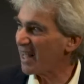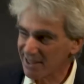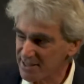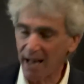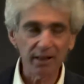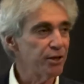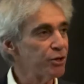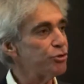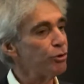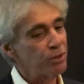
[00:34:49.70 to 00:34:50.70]
not exactly
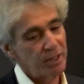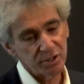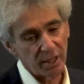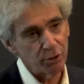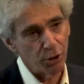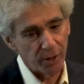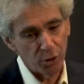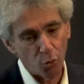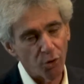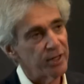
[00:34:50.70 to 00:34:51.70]
this nucleus undergoing
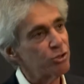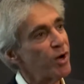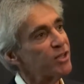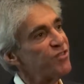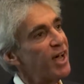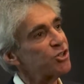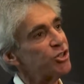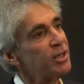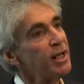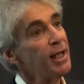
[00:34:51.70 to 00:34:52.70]
coordinate
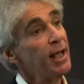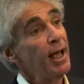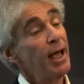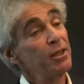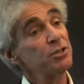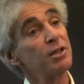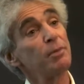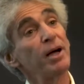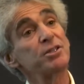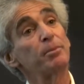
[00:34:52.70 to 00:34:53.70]
transvection. And this is
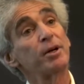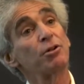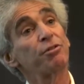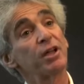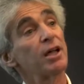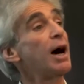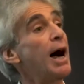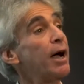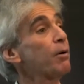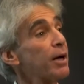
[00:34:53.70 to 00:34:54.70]
done by somebody you're thinking of
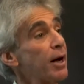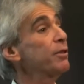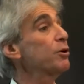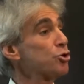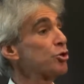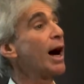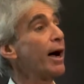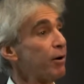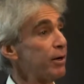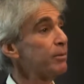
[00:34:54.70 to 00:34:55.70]
hiring, and I think you should
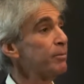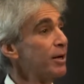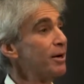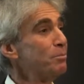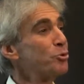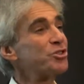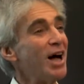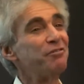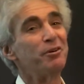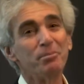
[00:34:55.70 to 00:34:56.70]
hire him,
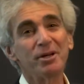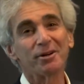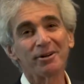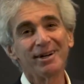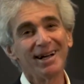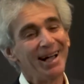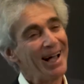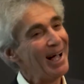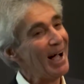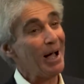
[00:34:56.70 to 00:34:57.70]
Mustafa Mir.
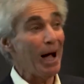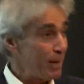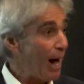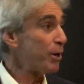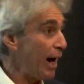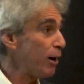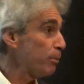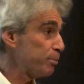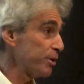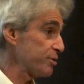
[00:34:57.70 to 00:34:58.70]
I mean, I would hire
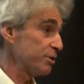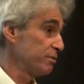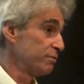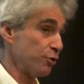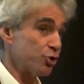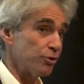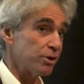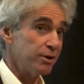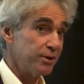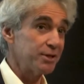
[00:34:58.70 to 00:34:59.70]
him at Princeton, for
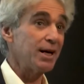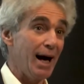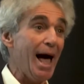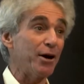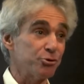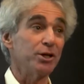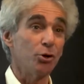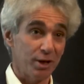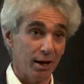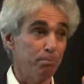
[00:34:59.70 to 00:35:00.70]
sure. This guy actually
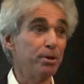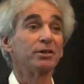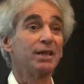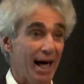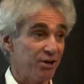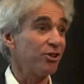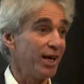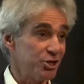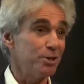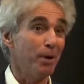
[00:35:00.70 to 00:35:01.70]
knows how to build lattice
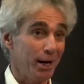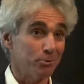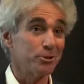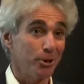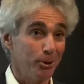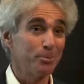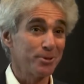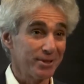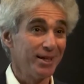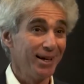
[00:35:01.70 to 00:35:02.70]
light sheet
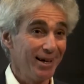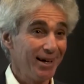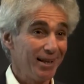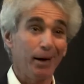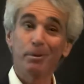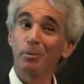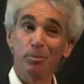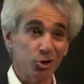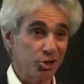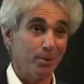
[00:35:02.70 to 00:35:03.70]
microscopes. A lot of people
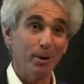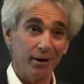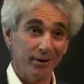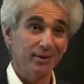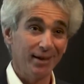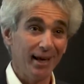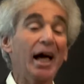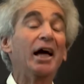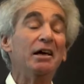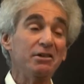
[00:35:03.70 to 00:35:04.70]
bullshit about it.
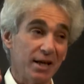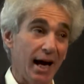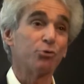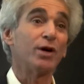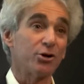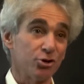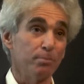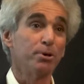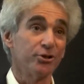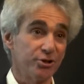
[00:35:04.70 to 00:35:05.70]
He's the guy who actually
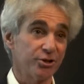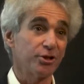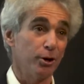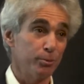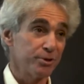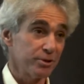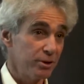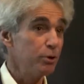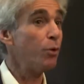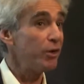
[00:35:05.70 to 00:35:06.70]
builds the scopes.
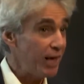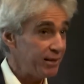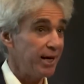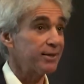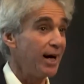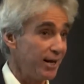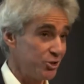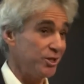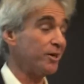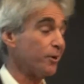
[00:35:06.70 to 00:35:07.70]
You want that
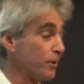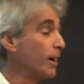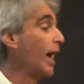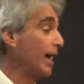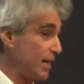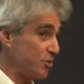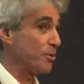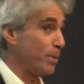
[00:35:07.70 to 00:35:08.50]
technology here, he's the